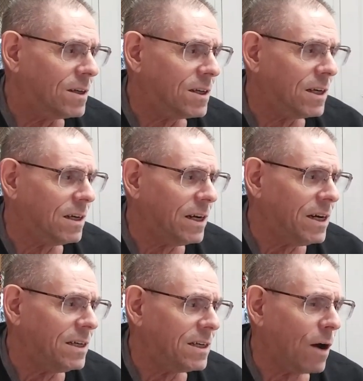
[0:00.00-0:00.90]
let's see,
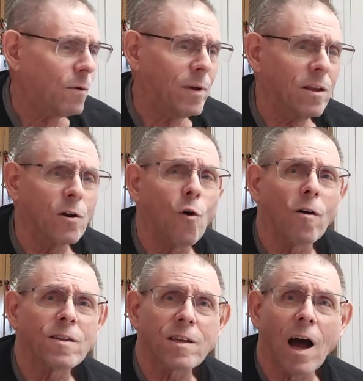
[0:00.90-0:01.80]
east, that would be the
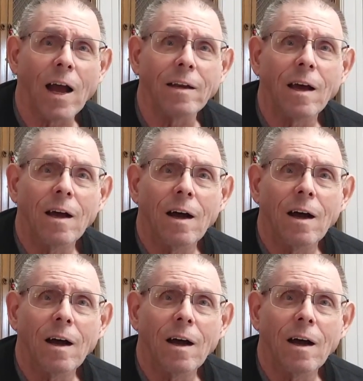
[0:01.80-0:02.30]
north side.